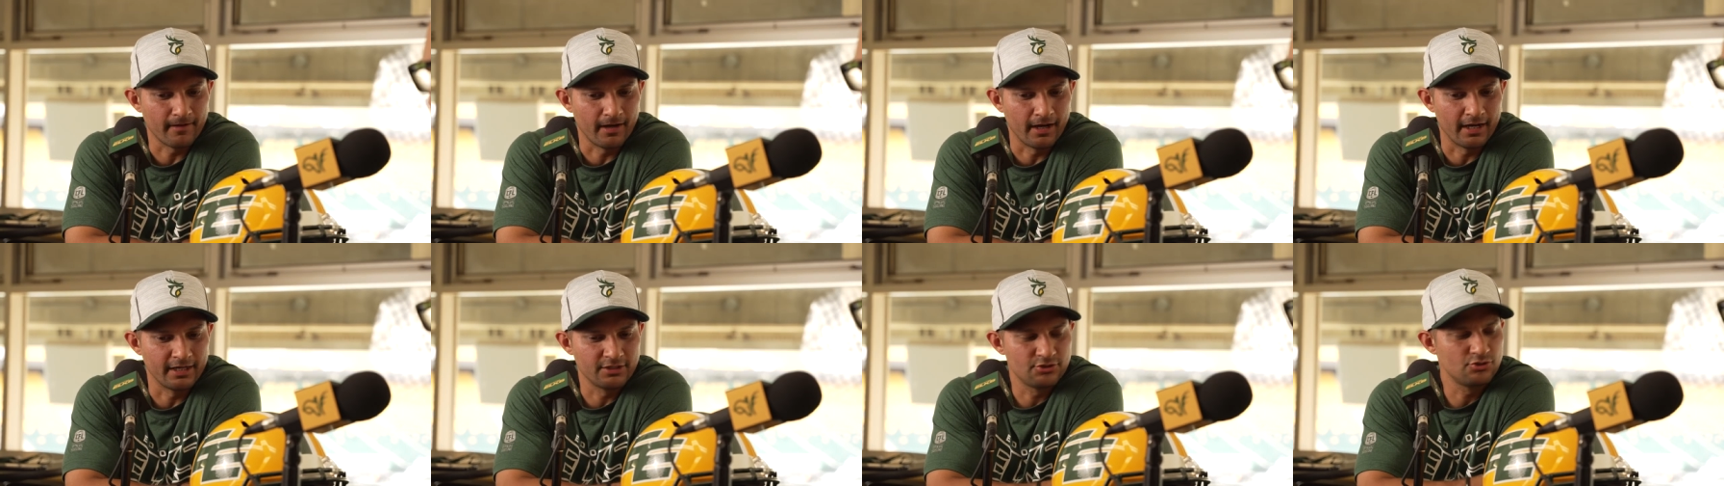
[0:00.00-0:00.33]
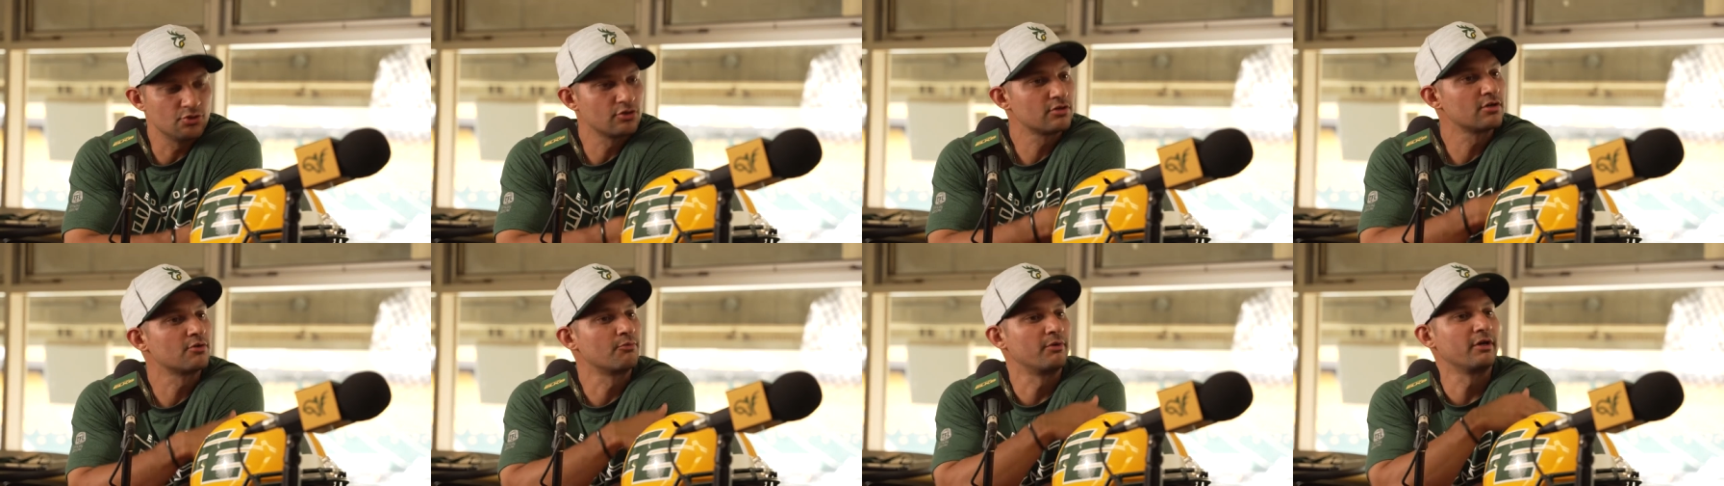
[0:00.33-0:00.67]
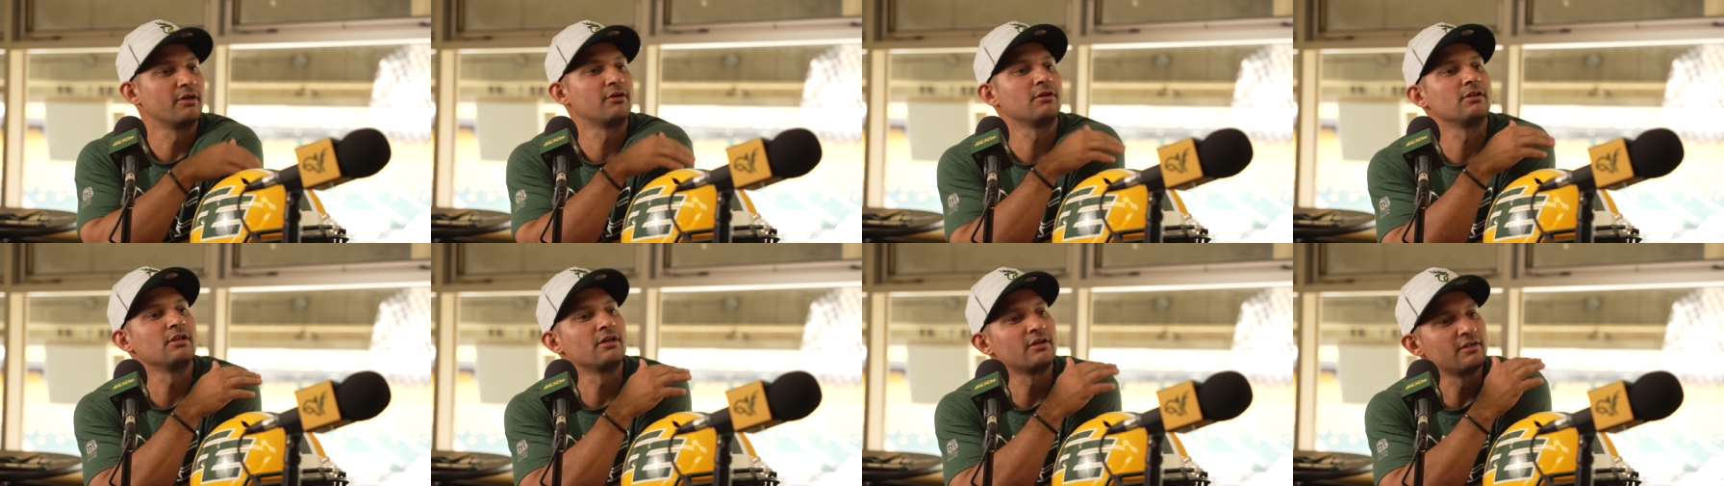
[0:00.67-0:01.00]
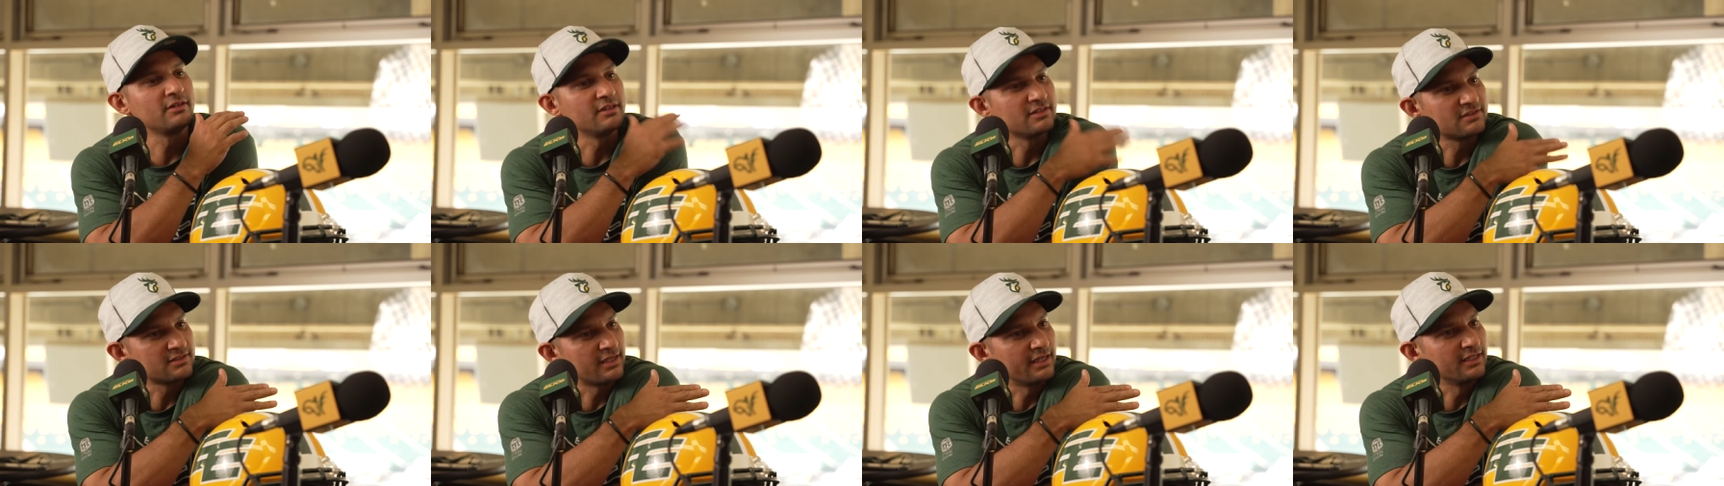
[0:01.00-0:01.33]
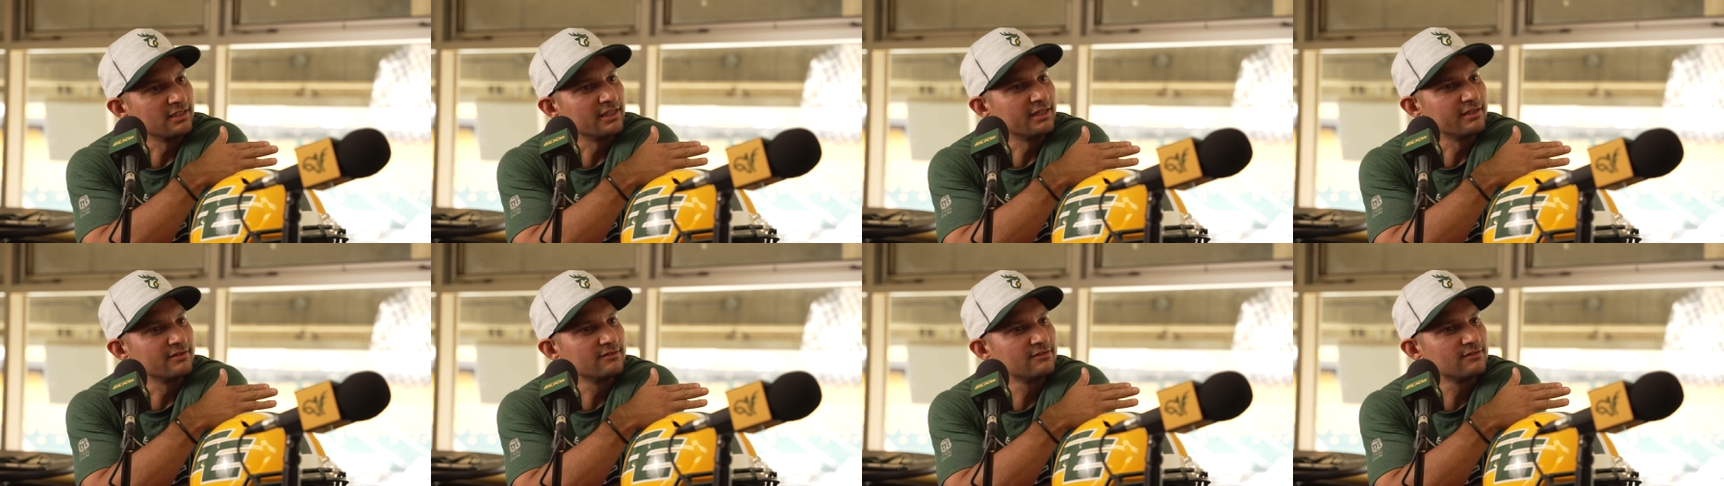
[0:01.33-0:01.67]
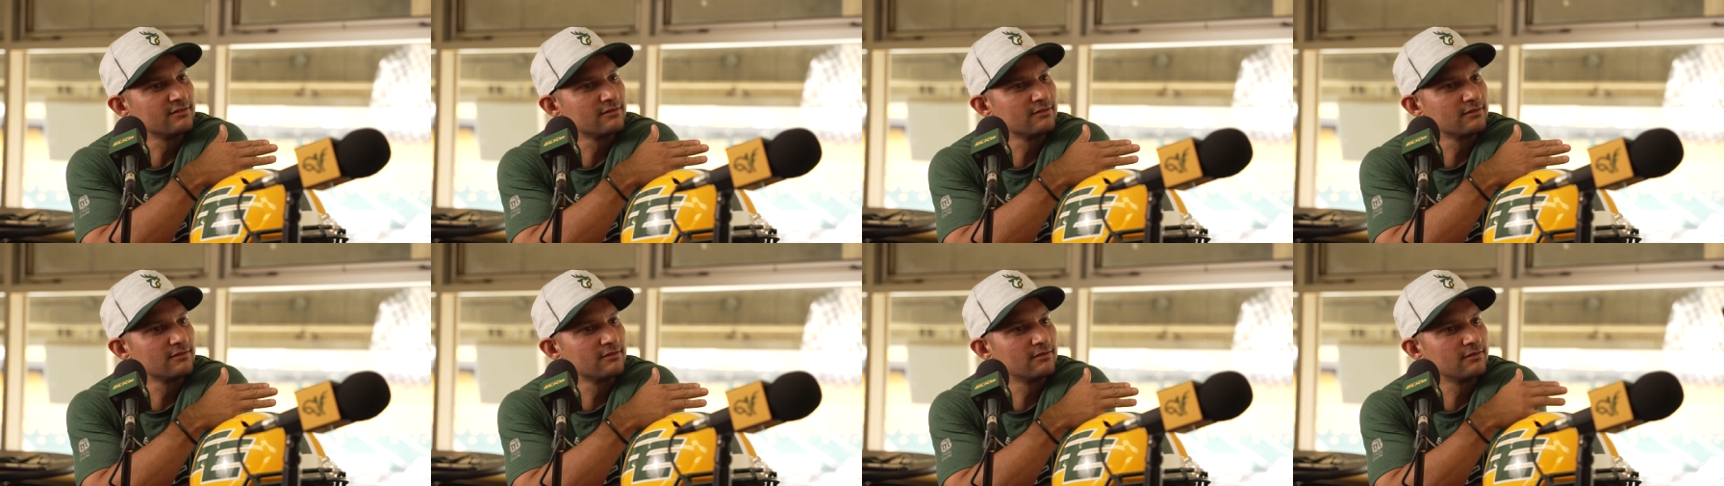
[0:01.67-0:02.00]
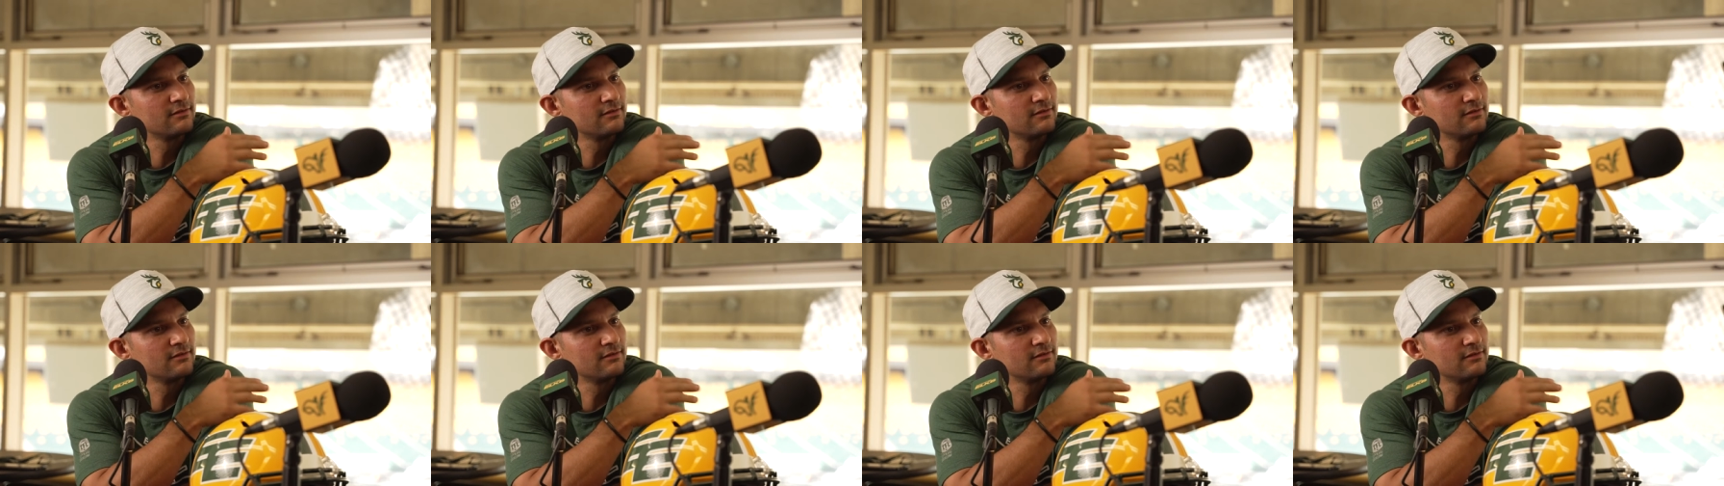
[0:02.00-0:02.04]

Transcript: I joke around a lot on the sidelines.